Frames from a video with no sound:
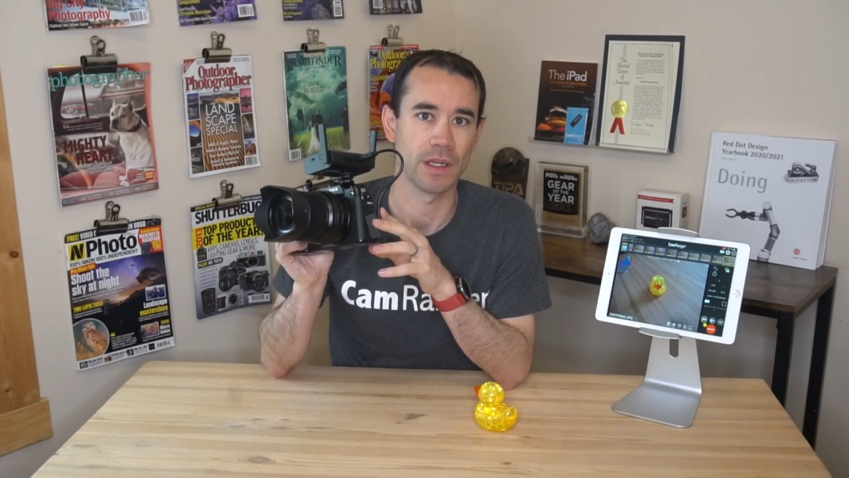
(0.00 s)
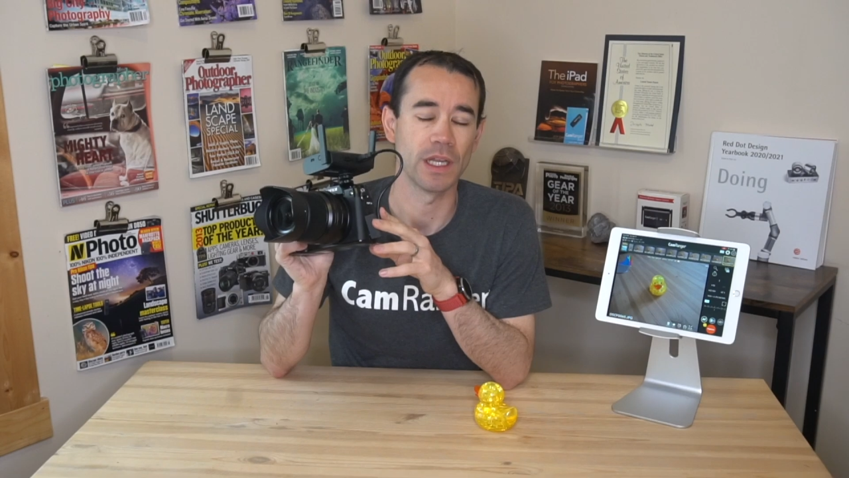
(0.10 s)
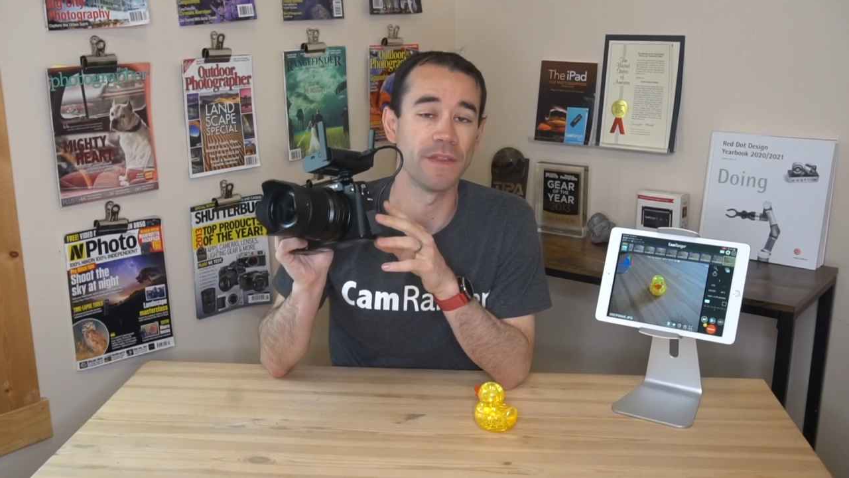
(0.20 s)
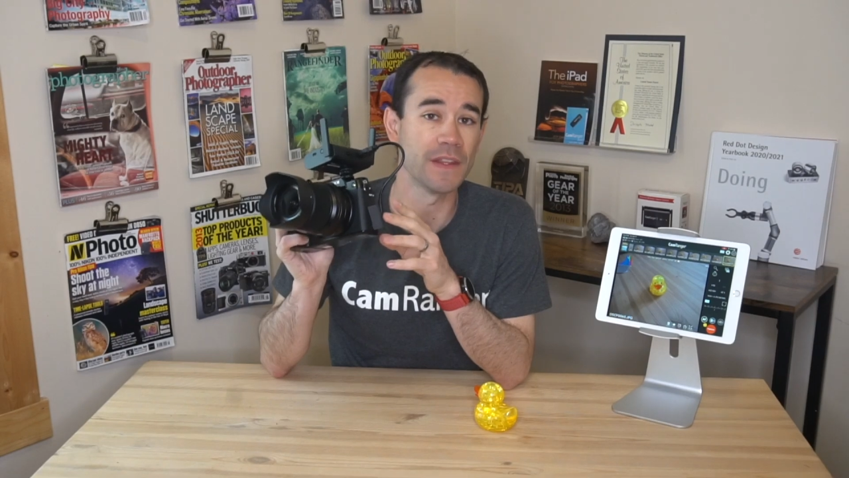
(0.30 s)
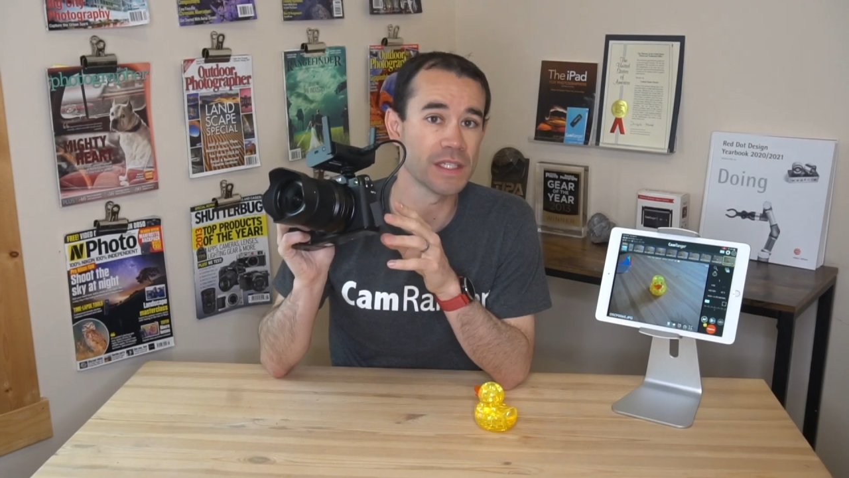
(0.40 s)

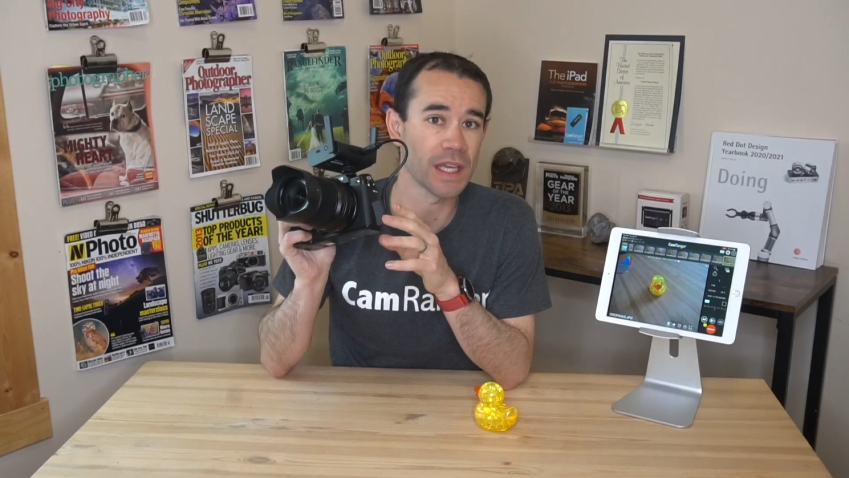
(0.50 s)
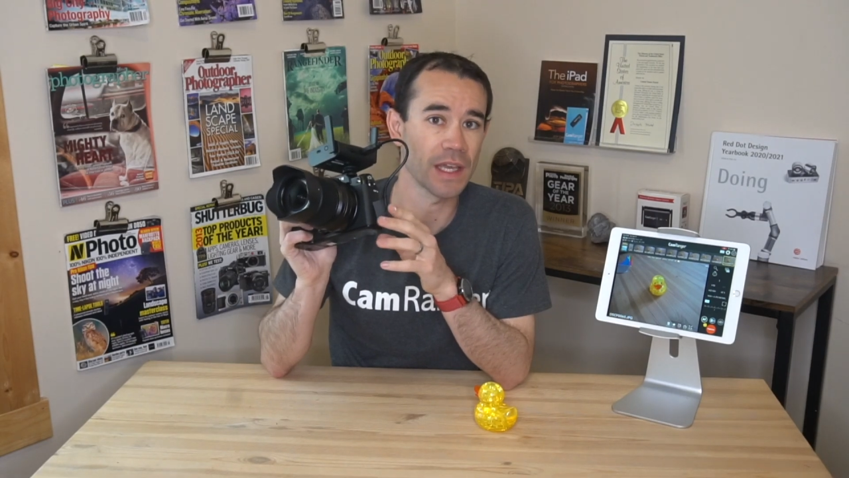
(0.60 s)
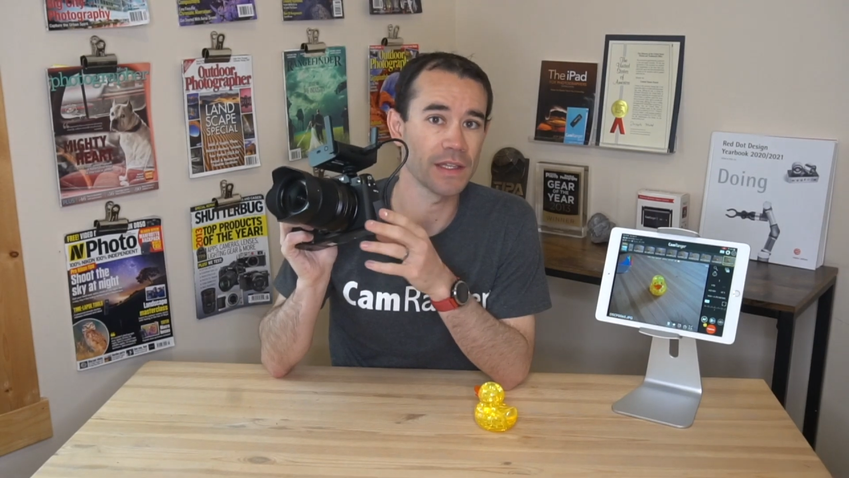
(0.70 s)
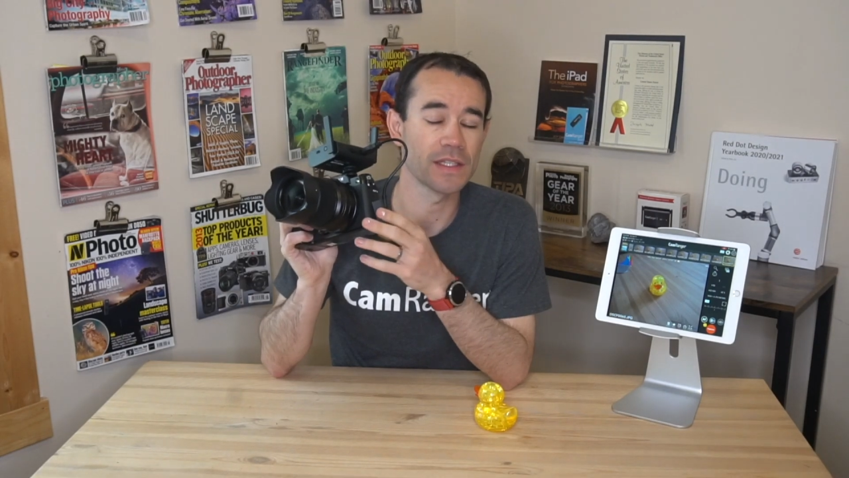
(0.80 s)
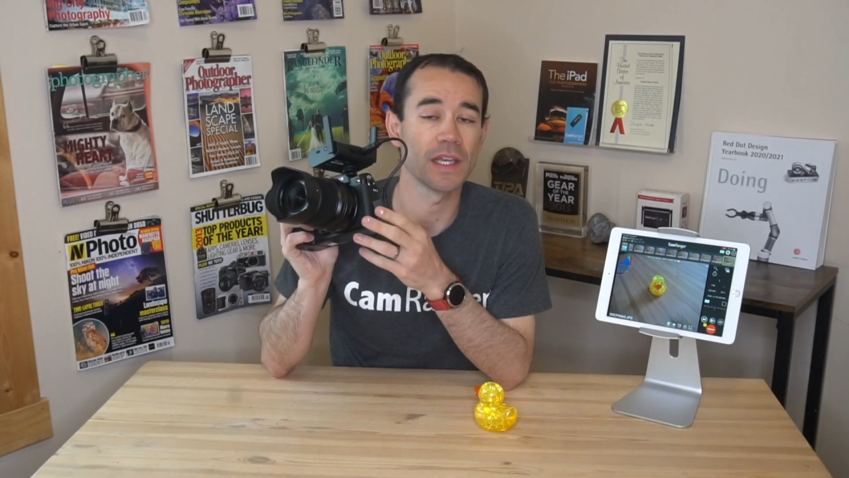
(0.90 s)
In this
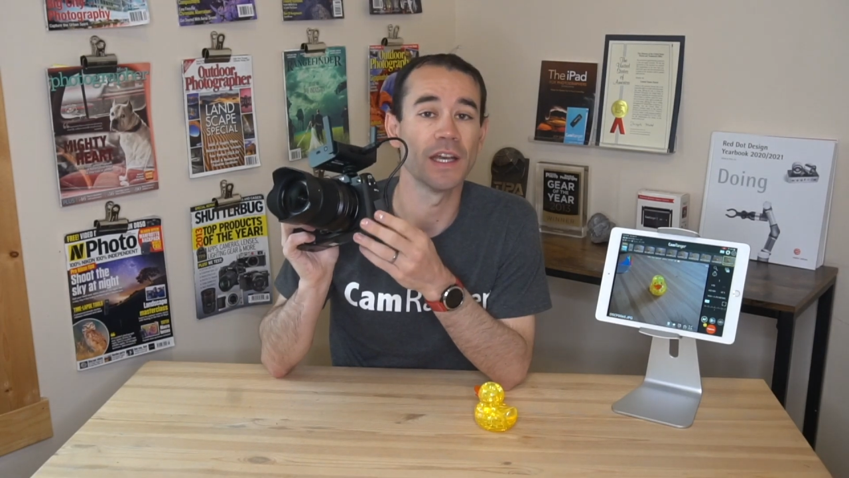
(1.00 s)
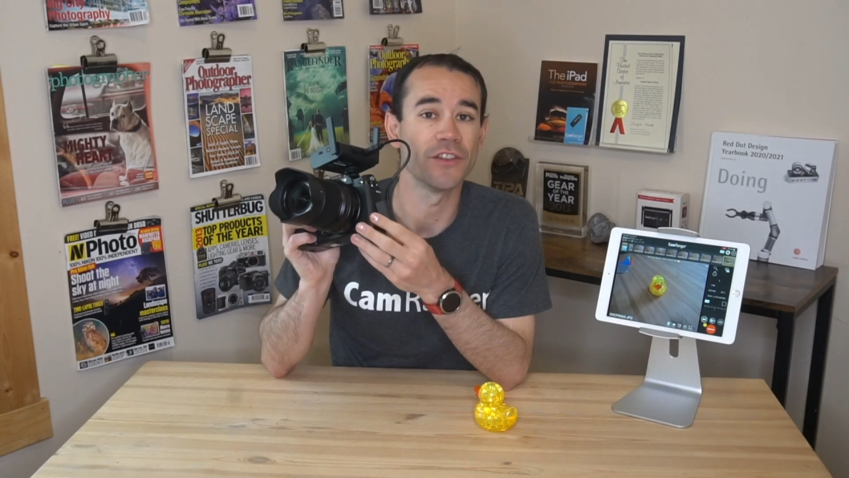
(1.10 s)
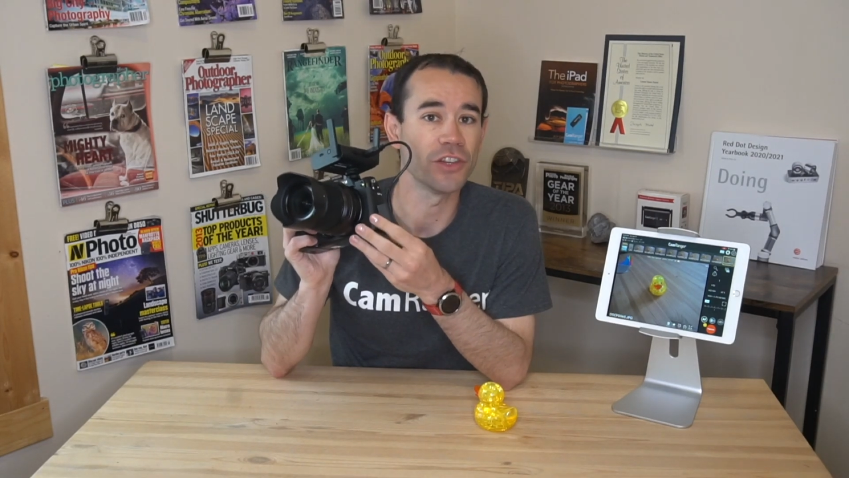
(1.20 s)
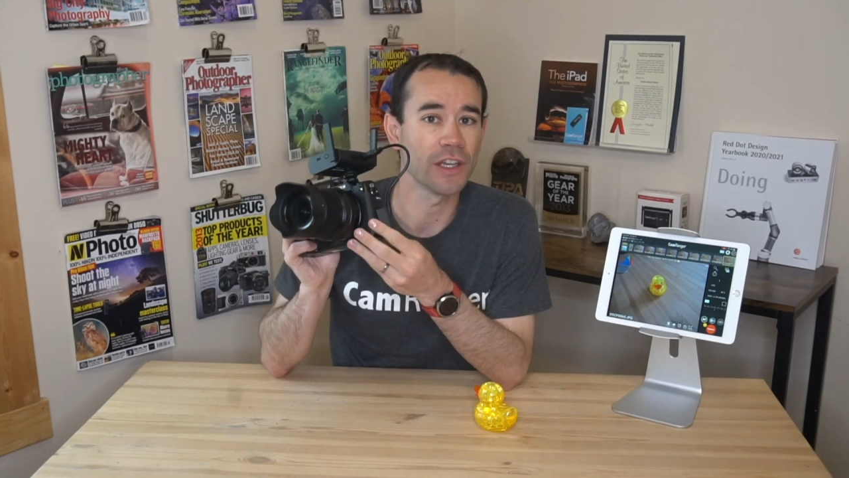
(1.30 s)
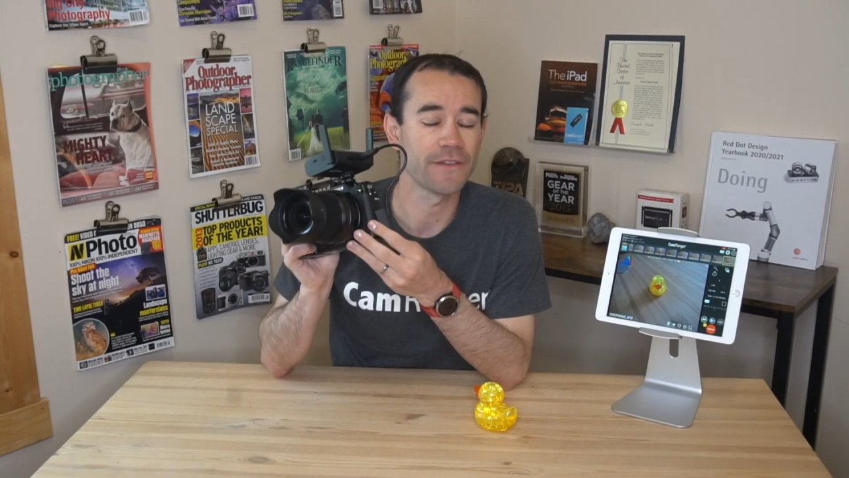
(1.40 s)
case, a
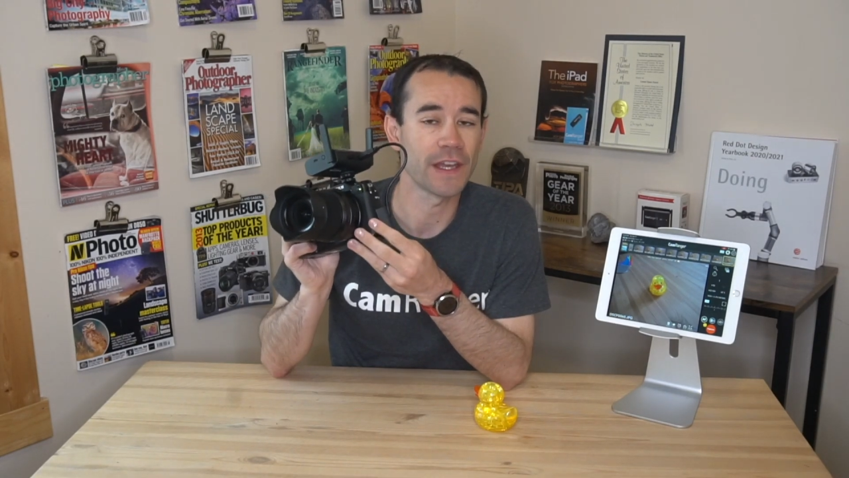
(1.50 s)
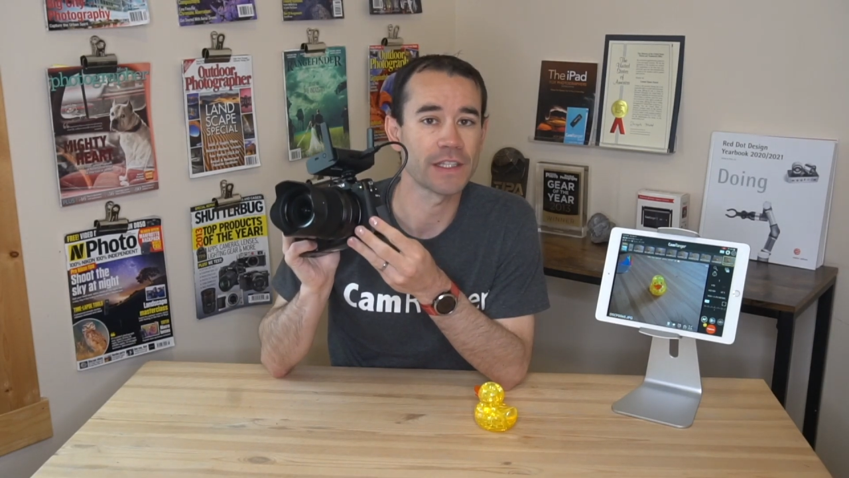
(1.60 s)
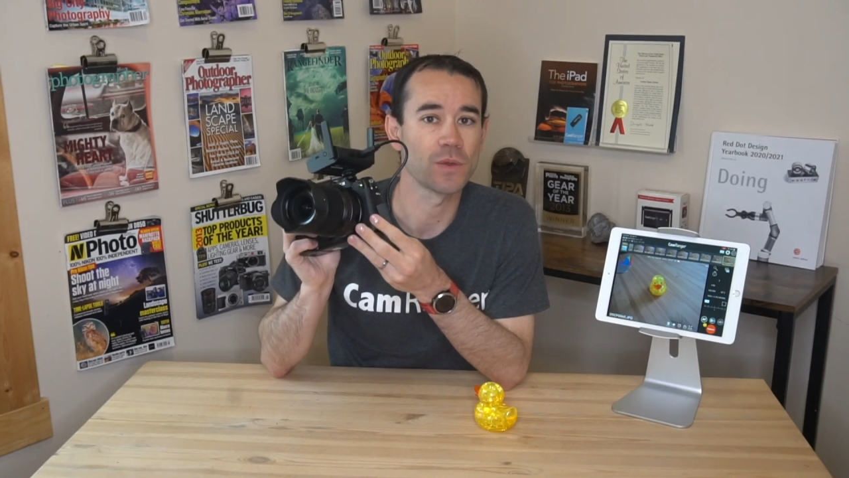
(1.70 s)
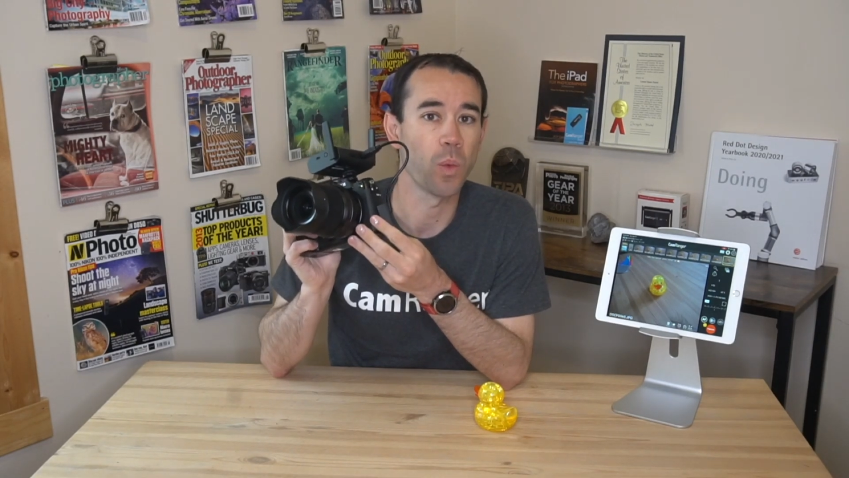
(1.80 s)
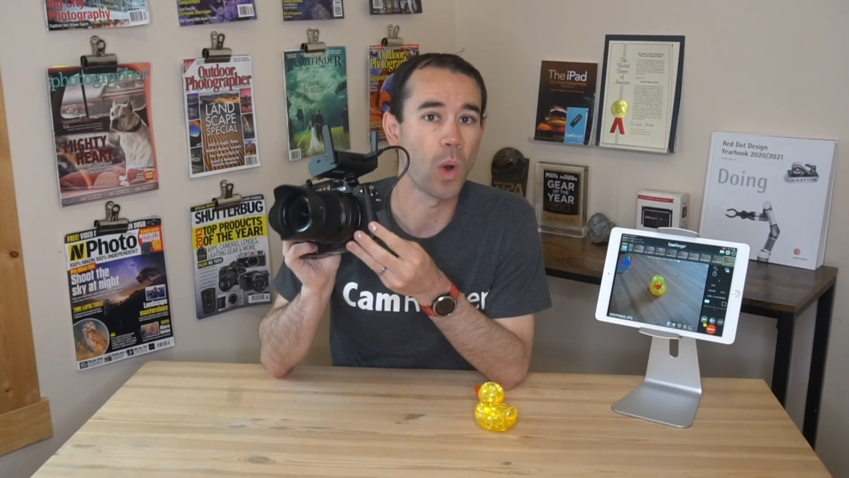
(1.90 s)
GFX